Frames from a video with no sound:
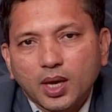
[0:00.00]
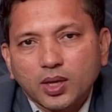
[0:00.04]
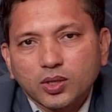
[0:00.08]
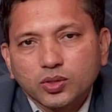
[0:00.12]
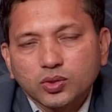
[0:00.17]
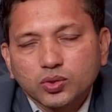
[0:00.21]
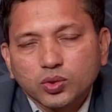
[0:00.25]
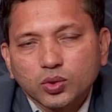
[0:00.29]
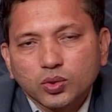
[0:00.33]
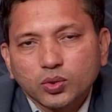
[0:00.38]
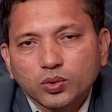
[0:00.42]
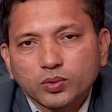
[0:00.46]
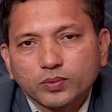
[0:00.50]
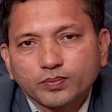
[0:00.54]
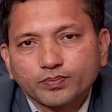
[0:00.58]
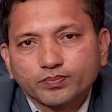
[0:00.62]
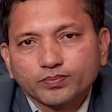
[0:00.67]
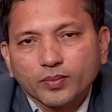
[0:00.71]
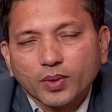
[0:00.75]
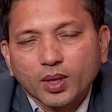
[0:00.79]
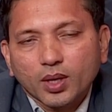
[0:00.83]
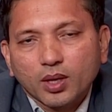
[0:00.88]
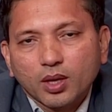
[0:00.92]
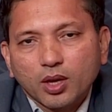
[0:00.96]
So,
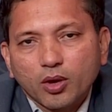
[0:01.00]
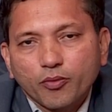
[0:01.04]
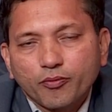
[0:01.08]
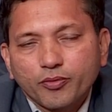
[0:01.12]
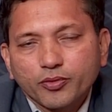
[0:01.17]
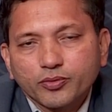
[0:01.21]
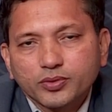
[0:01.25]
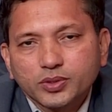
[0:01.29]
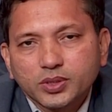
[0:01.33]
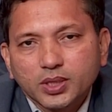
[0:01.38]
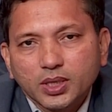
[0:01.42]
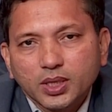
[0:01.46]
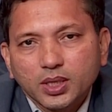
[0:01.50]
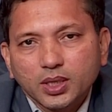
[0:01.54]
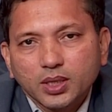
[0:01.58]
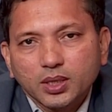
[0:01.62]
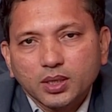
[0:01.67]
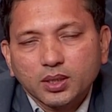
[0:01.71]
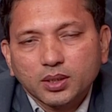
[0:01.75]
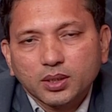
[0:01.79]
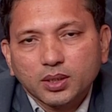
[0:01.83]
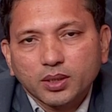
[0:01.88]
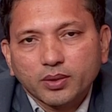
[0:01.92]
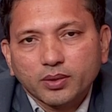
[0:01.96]
if you
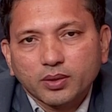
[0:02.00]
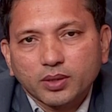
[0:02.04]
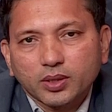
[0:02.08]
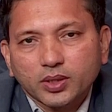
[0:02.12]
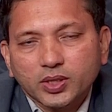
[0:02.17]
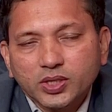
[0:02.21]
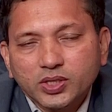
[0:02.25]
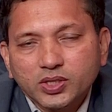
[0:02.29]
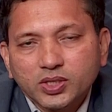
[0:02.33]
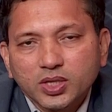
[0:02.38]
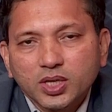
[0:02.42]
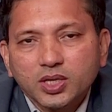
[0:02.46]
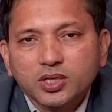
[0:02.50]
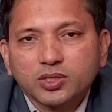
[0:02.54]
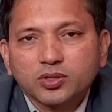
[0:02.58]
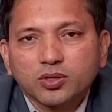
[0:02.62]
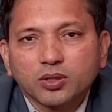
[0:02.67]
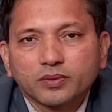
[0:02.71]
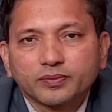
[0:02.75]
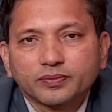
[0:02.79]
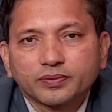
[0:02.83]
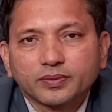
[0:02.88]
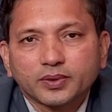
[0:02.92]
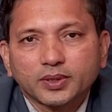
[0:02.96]
see the results
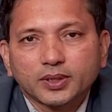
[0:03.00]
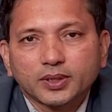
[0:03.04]
of